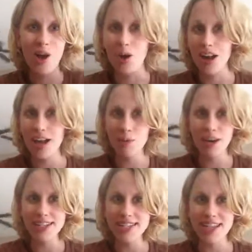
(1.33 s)
Hola,
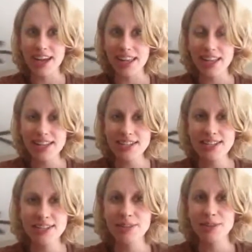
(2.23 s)
buenas
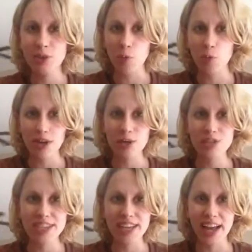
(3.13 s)
tardes, or
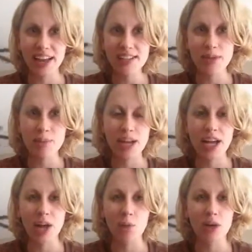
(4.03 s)
buenos días,
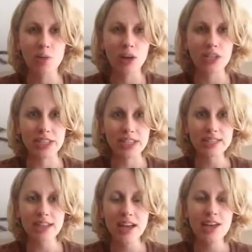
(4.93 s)
depending on when you're watching
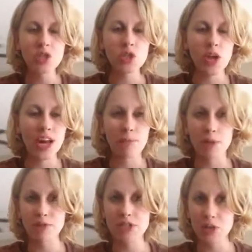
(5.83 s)
this. Soy la
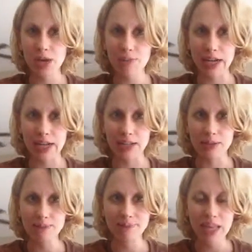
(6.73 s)
profesora
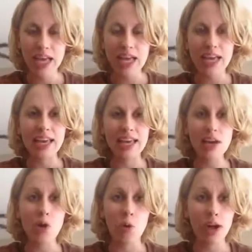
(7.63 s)
Pelham
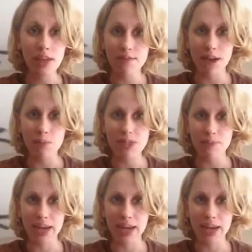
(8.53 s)
y hoy vamos a